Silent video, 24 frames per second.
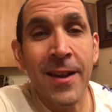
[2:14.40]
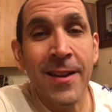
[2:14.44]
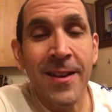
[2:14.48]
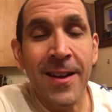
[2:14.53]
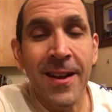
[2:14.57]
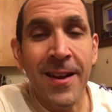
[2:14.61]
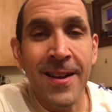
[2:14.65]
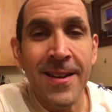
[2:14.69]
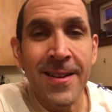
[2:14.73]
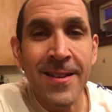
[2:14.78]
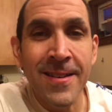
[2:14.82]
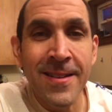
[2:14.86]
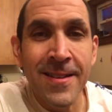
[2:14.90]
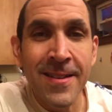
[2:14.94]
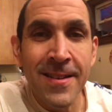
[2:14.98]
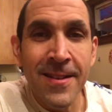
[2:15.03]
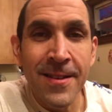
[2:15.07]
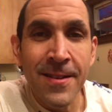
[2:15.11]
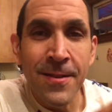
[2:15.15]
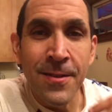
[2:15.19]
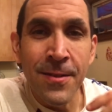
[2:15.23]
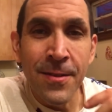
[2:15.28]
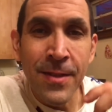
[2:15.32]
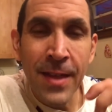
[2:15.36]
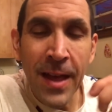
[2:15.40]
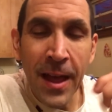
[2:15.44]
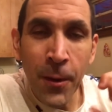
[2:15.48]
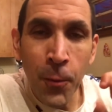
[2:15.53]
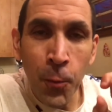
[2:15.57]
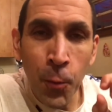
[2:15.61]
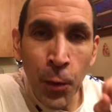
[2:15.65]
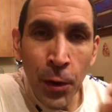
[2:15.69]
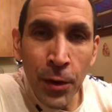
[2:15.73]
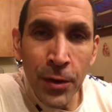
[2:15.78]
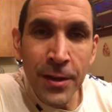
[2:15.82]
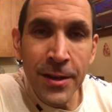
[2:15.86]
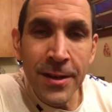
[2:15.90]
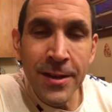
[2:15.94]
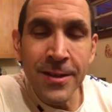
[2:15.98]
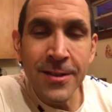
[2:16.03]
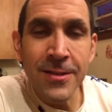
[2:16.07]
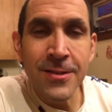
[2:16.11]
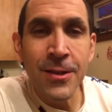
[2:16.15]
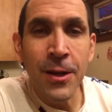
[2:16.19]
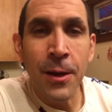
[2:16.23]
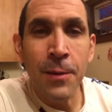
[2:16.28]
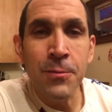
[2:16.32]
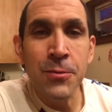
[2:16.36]
I, I that
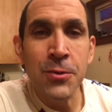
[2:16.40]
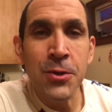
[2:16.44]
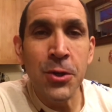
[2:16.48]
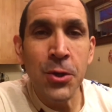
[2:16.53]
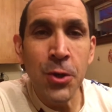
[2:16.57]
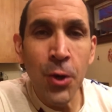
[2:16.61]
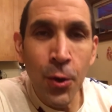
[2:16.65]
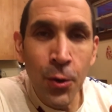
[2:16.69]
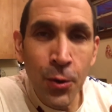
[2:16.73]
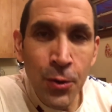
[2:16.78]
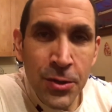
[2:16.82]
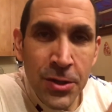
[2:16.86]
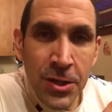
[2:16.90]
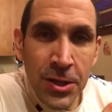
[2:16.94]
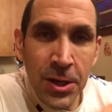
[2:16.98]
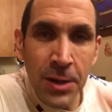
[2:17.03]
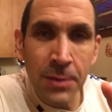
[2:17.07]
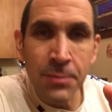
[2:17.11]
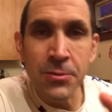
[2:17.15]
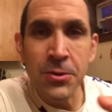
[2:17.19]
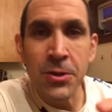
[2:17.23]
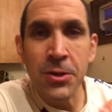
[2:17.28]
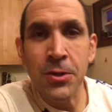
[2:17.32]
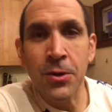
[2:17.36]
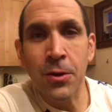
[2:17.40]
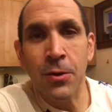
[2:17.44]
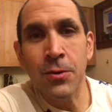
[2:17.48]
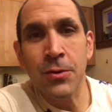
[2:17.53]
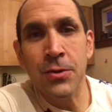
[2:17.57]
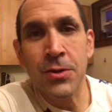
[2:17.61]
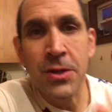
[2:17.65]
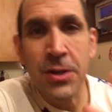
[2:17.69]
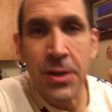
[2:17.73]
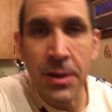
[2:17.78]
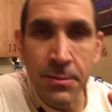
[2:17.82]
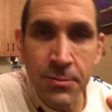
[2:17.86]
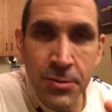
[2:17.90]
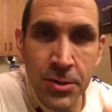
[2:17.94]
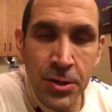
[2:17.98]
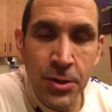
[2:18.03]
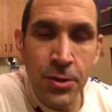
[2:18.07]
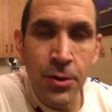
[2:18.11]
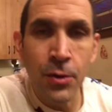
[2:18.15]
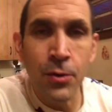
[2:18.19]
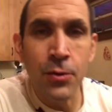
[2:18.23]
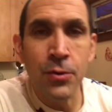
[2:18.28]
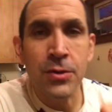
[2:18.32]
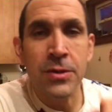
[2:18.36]
willingness comes and goes and comes and goes and comes and
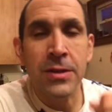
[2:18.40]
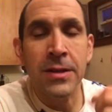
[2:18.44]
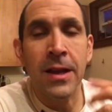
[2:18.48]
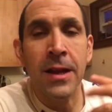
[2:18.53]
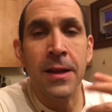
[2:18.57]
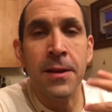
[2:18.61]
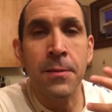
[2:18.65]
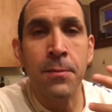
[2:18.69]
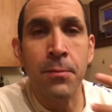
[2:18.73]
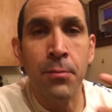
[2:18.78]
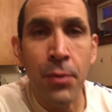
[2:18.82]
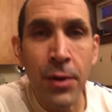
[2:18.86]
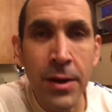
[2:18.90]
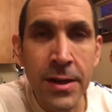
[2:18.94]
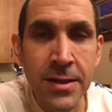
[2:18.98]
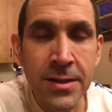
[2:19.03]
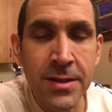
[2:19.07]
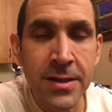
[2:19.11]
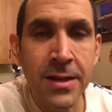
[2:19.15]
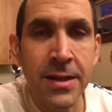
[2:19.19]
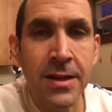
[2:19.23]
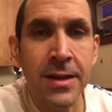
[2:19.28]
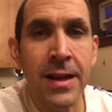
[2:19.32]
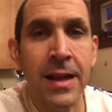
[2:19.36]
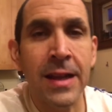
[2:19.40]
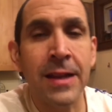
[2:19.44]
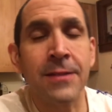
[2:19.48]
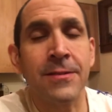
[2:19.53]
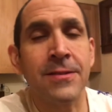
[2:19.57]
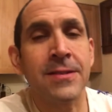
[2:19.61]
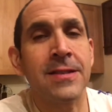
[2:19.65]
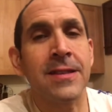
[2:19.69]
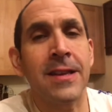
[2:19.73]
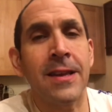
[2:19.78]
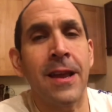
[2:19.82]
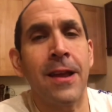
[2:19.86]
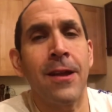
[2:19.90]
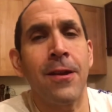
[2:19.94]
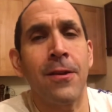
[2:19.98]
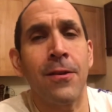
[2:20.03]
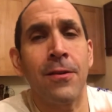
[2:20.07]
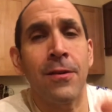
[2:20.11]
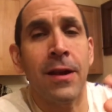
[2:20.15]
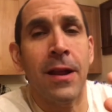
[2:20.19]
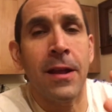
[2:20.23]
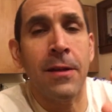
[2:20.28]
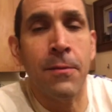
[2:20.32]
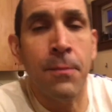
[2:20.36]
goes and i embrace it and i
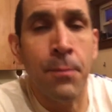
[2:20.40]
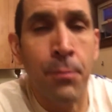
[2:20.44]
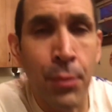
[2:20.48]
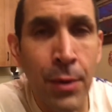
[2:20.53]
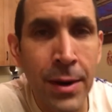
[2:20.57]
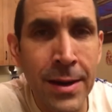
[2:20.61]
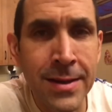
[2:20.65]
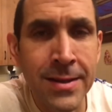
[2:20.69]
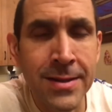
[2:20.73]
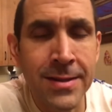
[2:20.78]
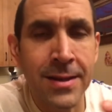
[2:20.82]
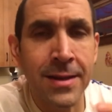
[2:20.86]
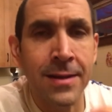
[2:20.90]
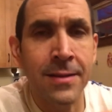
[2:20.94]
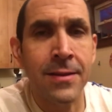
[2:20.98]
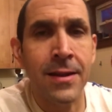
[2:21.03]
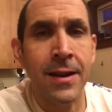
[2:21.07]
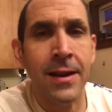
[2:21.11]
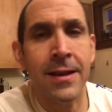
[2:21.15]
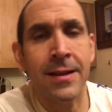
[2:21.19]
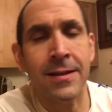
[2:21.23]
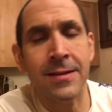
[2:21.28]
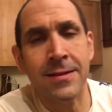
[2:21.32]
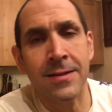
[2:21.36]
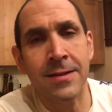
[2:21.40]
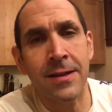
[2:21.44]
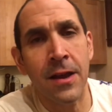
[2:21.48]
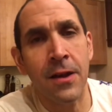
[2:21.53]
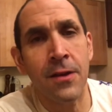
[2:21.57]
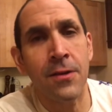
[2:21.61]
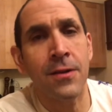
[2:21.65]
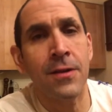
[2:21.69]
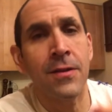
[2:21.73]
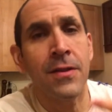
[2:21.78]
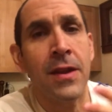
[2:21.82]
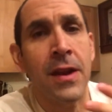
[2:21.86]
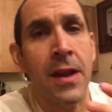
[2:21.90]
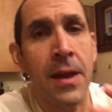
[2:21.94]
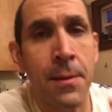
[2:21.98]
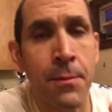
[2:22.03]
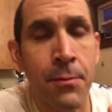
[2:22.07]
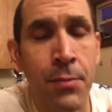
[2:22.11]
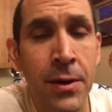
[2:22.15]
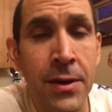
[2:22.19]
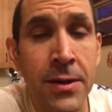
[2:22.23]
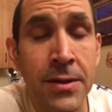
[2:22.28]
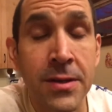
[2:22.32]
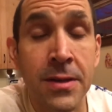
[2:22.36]
scare and i embrace it and then i get scared and then i
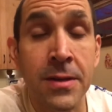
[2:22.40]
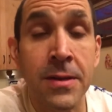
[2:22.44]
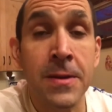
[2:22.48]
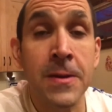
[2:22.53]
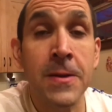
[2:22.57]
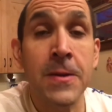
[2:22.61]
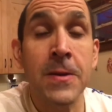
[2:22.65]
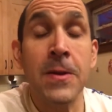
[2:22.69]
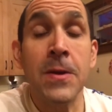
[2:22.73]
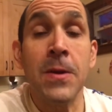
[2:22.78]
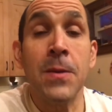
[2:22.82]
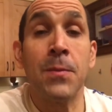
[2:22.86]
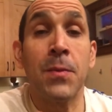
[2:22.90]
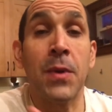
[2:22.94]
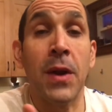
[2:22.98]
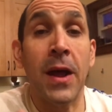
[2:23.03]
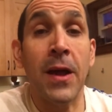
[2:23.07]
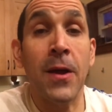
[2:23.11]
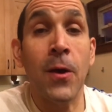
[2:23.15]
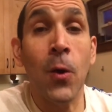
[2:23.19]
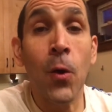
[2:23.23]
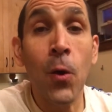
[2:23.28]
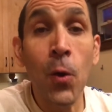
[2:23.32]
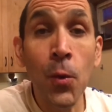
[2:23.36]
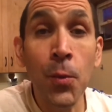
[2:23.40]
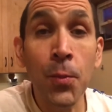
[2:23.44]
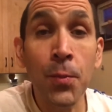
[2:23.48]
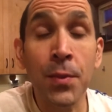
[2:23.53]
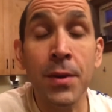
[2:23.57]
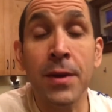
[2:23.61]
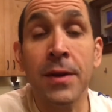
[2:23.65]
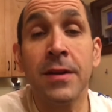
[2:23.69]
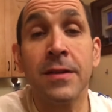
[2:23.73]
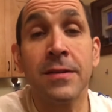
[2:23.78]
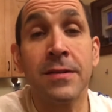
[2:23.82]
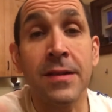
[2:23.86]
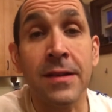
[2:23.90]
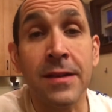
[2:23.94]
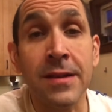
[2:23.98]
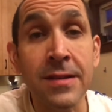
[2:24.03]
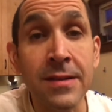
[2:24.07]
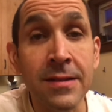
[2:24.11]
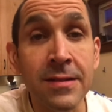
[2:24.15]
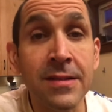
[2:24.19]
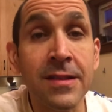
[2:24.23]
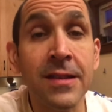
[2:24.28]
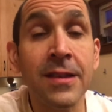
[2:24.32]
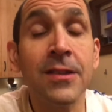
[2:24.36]
embrace it but i hope to
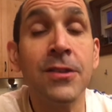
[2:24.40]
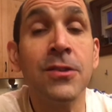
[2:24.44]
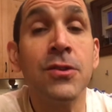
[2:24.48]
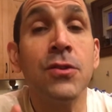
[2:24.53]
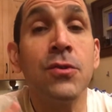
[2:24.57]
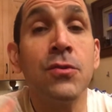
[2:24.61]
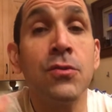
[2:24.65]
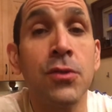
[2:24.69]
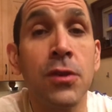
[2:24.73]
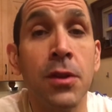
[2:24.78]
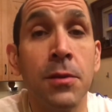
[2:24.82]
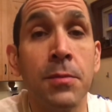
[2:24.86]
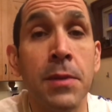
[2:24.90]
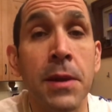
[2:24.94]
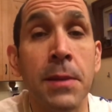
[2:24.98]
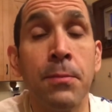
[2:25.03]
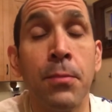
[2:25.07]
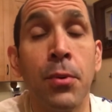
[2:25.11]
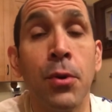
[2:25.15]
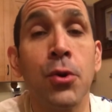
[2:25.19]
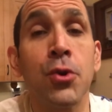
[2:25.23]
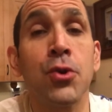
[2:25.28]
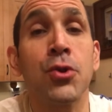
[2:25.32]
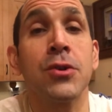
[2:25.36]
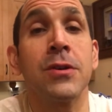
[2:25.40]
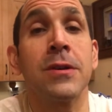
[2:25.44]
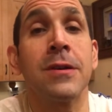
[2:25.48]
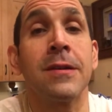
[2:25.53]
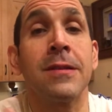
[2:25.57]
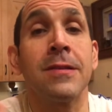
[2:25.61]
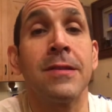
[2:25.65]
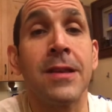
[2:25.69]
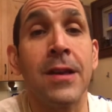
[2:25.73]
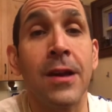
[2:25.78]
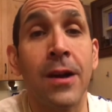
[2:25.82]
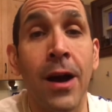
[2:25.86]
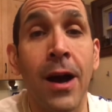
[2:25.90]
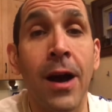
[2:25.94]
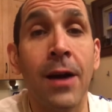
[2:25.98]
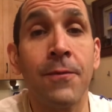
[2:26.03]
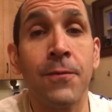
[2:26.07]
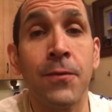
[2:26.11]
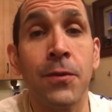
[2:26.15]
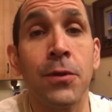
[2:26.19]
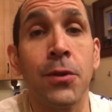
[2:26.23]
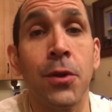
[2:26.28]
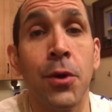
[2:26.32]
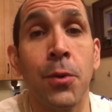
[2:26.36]
continue to be pushing the
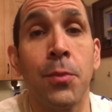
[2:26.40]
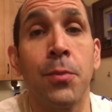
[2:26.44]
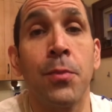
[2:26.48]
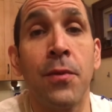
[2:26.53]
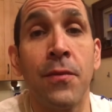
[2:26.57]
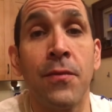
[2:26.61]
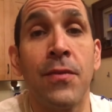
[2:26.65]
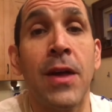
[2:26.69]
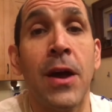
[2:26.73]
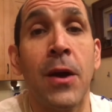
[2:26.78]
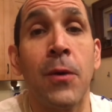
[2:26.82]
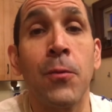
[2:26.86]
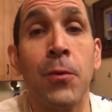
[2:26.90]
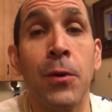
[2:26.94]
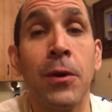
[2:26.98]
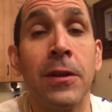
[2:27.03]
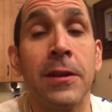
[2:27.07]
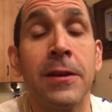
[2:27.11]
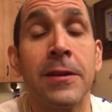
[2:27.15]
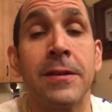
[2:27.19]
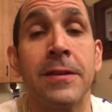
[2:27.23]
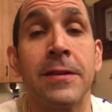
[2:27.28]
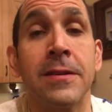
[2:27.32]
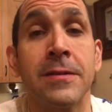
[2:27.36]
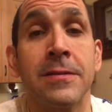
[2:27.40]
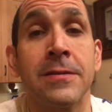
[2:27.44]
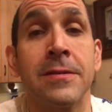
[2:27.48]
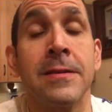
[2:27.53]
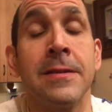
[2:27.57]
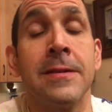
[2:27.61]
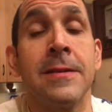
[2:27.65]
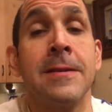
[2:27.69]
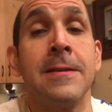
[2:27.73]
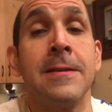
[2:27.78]
envelope of that willingness